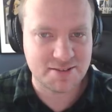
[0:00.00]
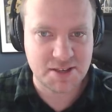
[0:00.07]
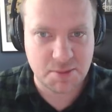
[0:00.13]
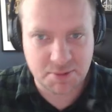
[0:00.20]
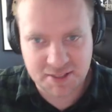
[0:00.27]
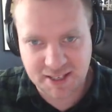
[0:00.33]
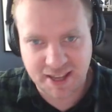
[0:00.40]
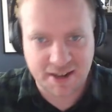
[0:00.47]
I was
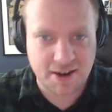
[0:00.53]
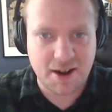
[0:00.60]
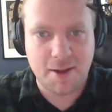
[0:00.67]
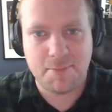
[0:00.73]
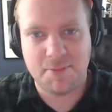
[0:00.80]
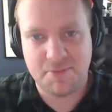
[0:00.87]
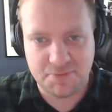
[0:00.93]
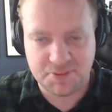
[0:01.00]
able to get it
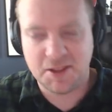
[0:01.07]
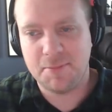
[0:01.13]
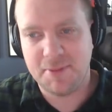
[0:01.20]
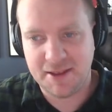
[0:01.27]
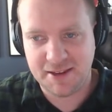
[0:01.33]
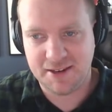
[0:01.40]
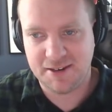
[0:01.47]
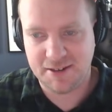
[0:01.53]
up and flip
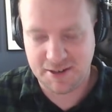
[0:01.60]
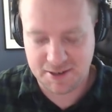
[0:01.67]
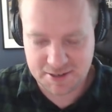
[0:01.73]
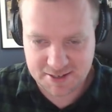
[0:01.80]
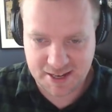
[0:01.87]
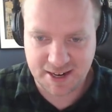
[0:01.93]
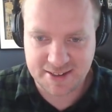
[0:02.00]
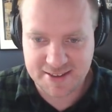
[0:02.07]
it
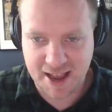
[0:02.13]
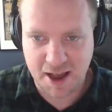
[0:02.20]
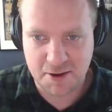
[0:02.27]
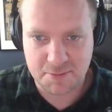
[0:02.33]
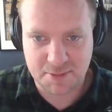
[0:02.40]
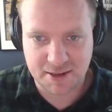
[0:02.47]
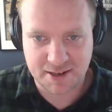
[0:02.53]
and set it down.